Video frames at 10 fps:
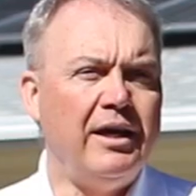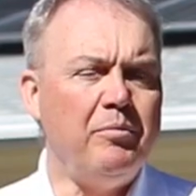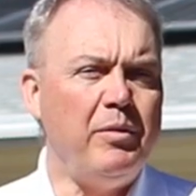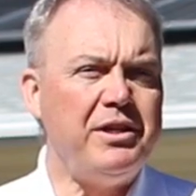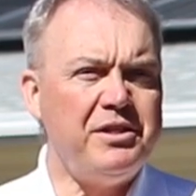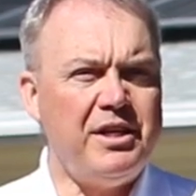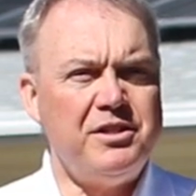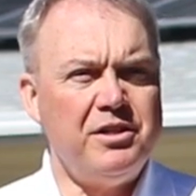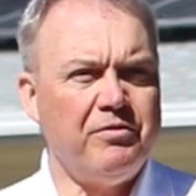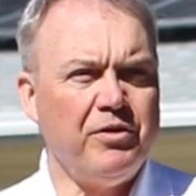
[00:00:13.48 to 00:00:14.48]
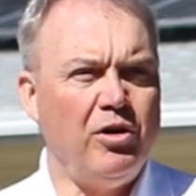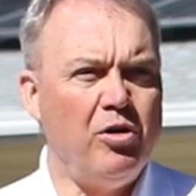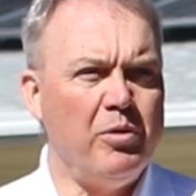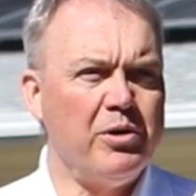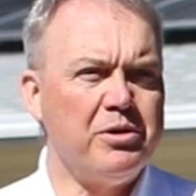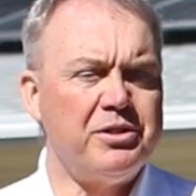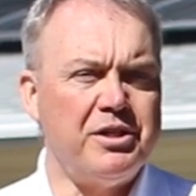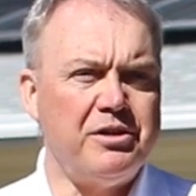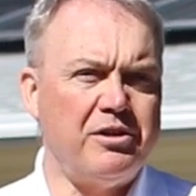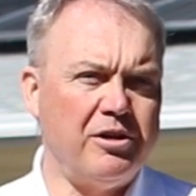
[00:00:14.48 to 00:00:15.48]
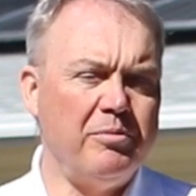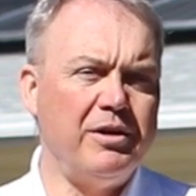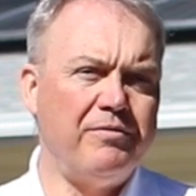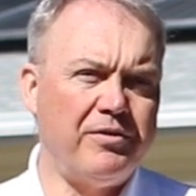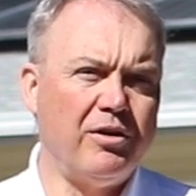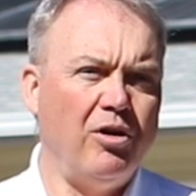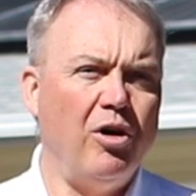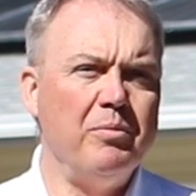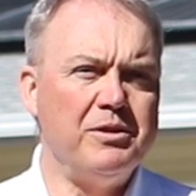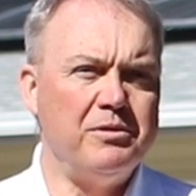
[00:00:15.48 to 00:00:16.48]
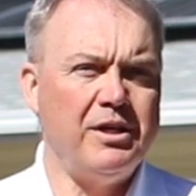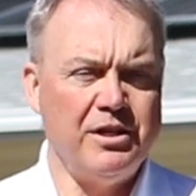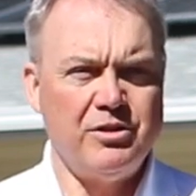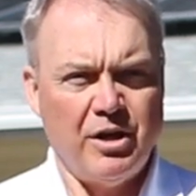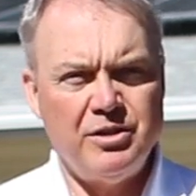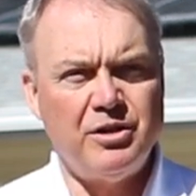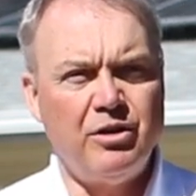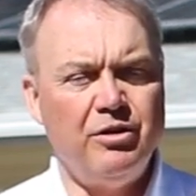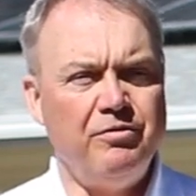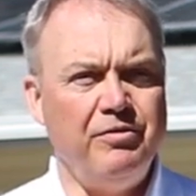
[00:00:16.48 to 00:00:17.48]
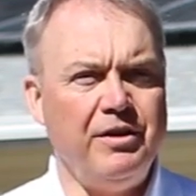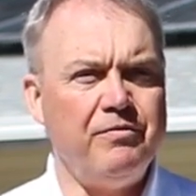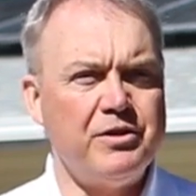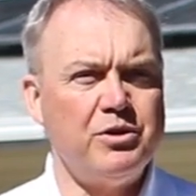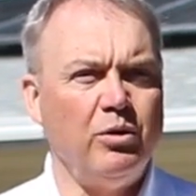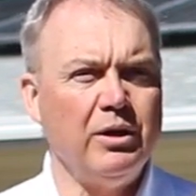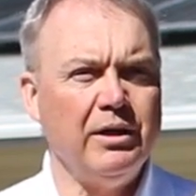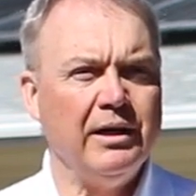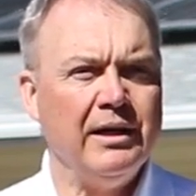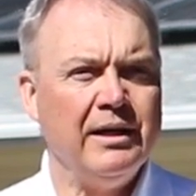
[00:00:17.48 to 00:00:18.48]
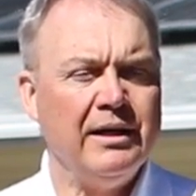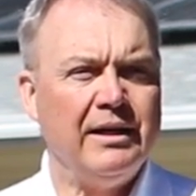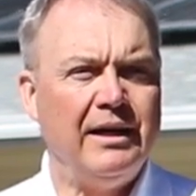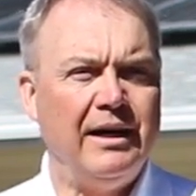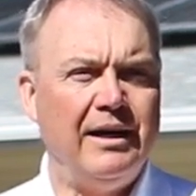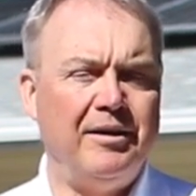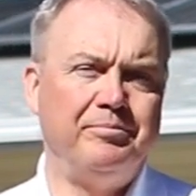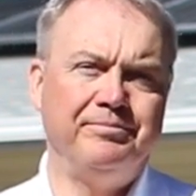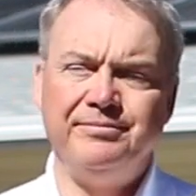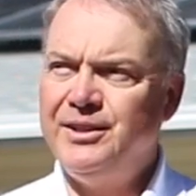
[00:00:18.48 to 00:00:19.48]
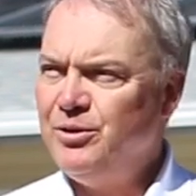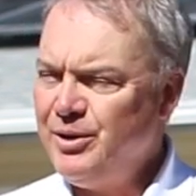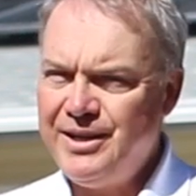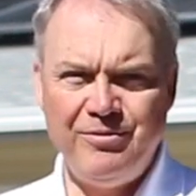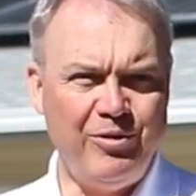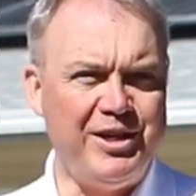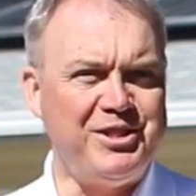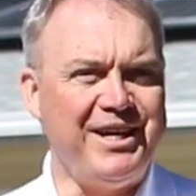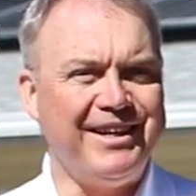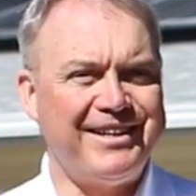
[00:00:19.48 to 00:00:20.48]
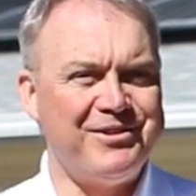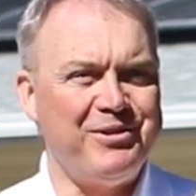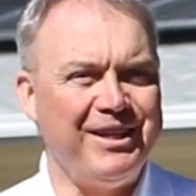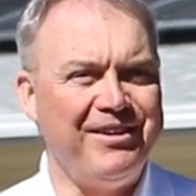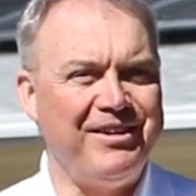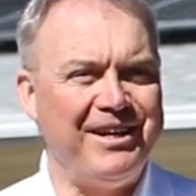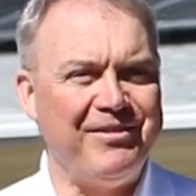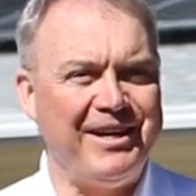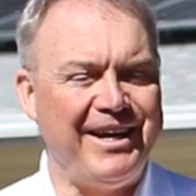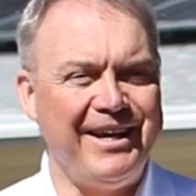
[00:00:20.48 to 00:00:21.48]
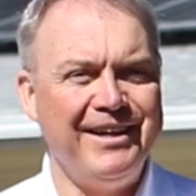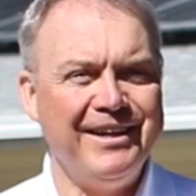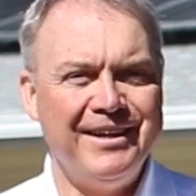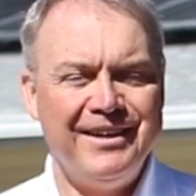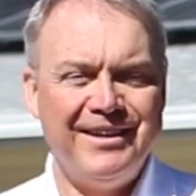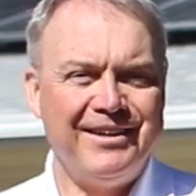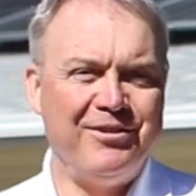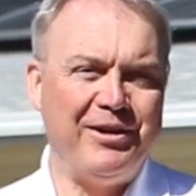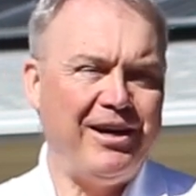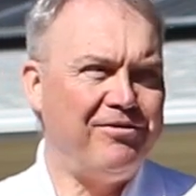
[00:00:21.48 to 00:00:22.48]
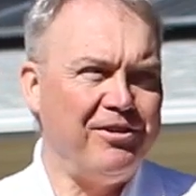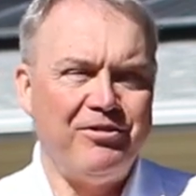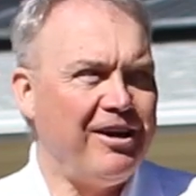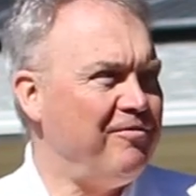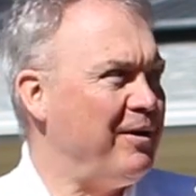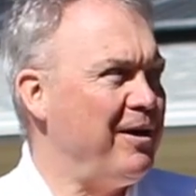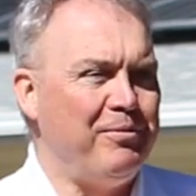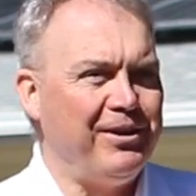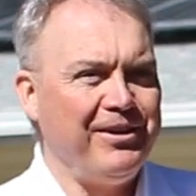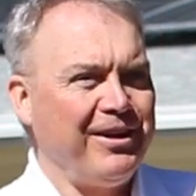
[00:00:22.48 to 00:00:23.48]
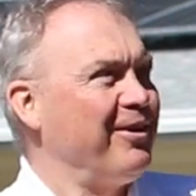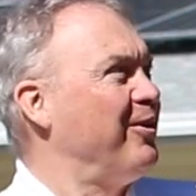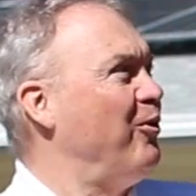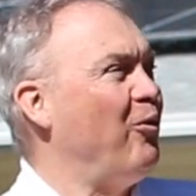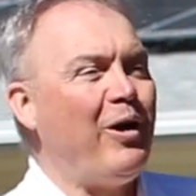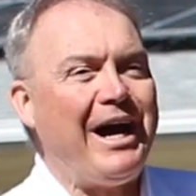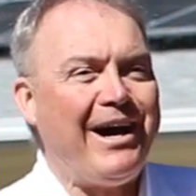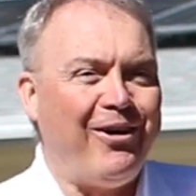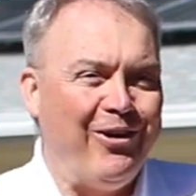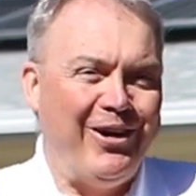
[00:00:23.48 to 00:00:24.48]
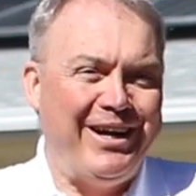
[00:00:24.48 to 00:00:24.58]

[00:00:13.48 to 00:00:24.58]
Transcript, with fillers: It makes it easier for homeowners to determine if their home is, is, is a good fit for solar. Um, you know, we, we see it because we live it every day, and we often drive by a building and go, wow,